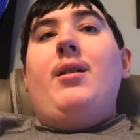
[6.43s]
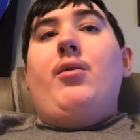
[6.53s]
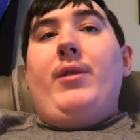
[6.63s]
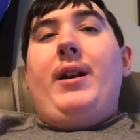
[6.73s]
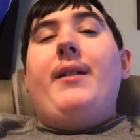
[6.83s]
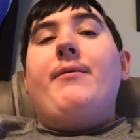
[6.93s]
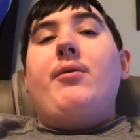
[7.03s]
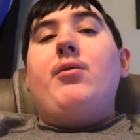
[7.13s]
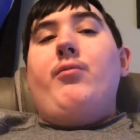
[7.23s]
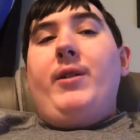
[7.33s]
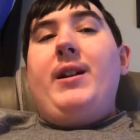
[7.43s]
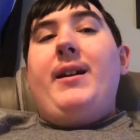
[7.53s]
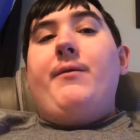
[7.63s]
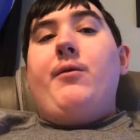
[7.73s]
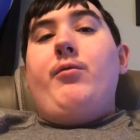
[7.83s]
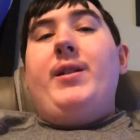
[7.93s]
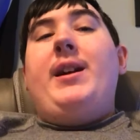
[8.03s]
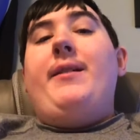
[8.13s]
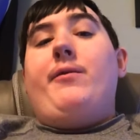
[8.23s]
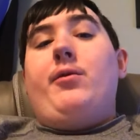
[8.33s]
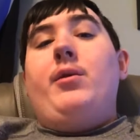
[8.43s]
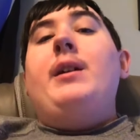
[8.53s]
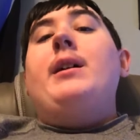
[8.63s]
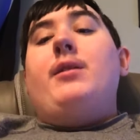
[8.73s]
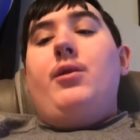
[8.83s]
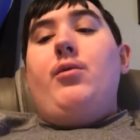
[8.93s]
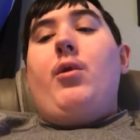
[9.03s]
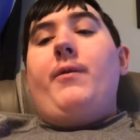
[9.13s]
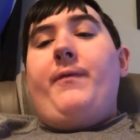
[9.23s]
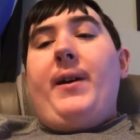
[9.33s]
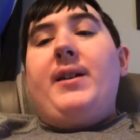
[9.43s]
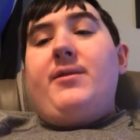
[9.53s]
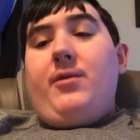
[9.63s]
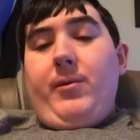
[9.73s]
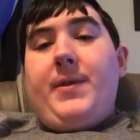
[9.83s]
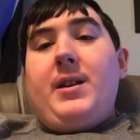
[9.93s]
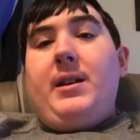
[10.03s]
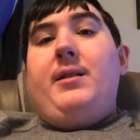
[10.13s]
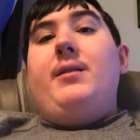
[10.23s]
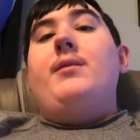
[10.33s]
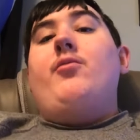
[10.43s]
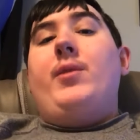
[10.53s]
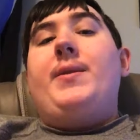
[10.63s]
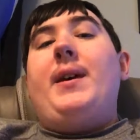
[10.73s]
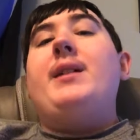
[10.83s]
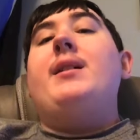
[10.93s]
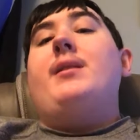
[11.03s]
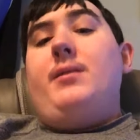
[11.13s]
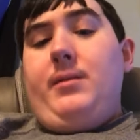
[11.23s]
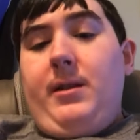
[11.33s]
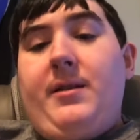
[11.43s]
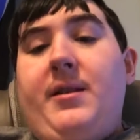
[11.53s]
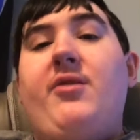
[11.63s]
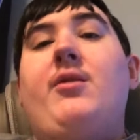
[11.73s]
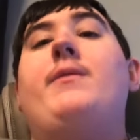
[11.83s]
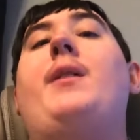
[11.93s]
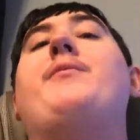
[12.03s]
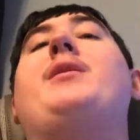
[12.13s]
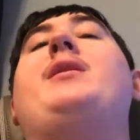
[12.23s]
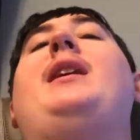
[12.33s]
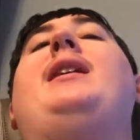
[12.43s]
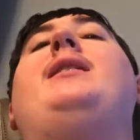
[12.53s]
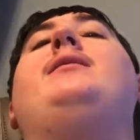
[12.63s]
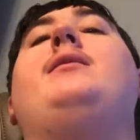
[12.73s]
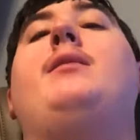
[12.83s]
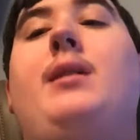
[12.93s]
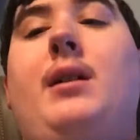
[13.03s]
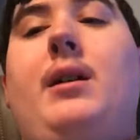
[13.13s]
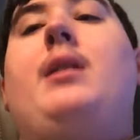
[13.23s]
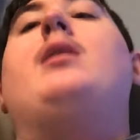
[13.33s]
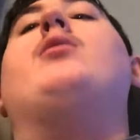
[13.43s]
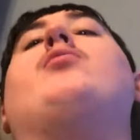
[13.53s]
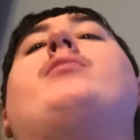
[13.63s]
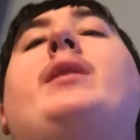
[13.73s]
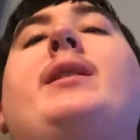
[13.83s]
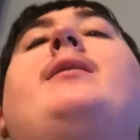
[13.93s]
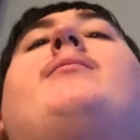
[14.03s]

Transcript: Whenever, whenever, whenever you are faced with a, with a decision of every kind, read